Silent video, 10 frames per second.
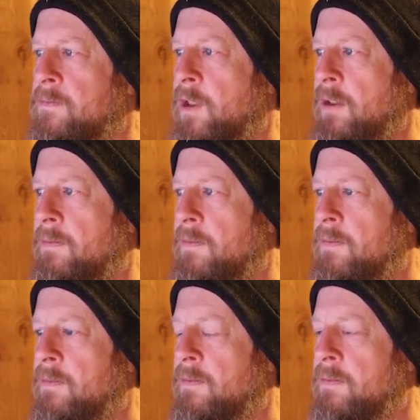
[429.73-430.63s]
Oh,
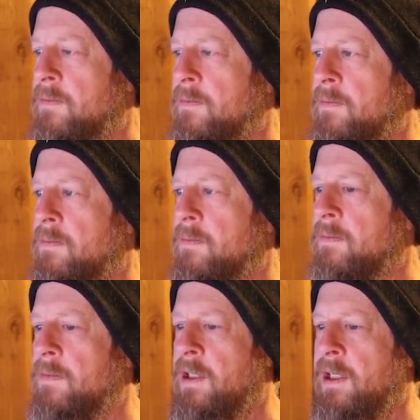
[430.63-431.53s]

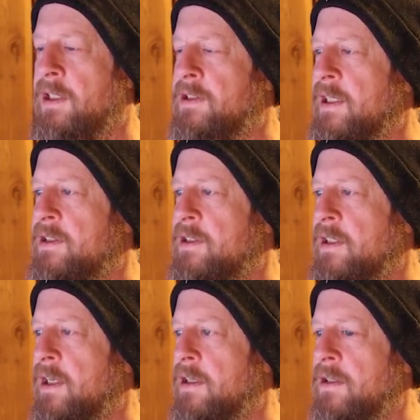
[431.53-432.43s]
I guess that's
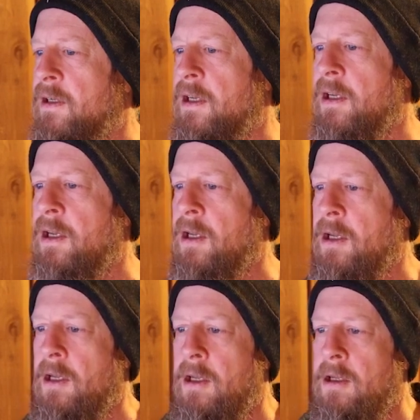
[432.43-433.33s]
the end.
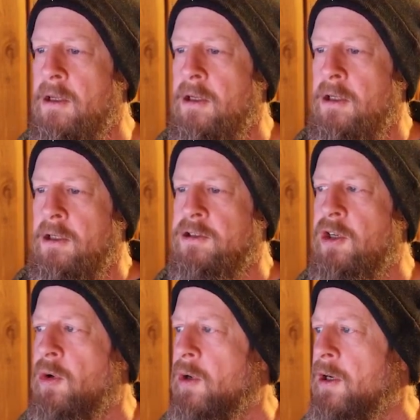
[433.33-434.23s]

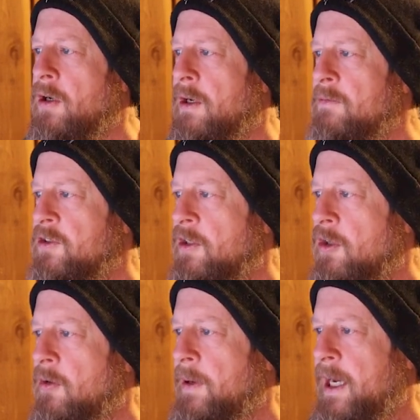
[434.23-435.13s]
So I'm just going
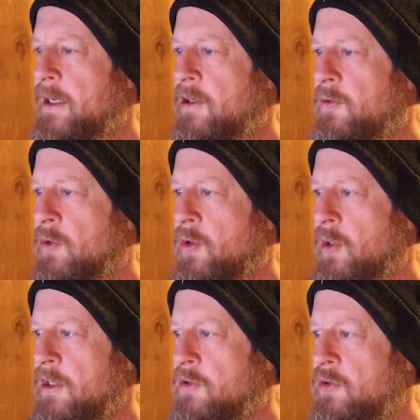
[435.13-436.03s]
to go back here real
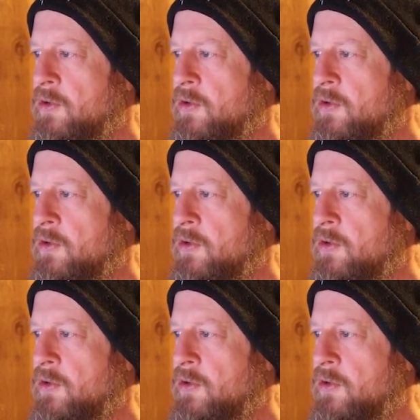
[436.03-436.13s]
quick.